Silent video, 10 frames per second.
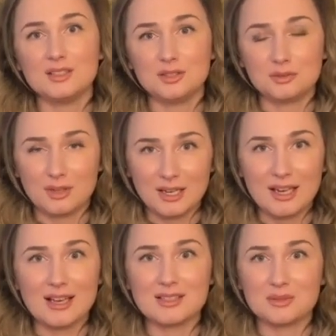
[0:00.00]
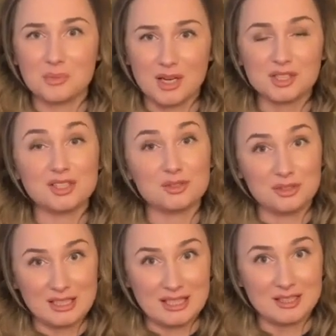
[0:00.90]
Try as much as you
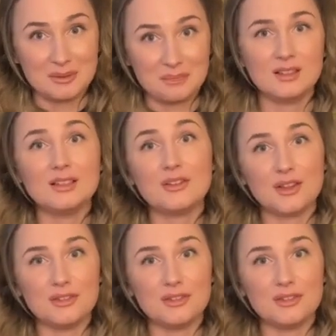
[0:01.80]
need. Third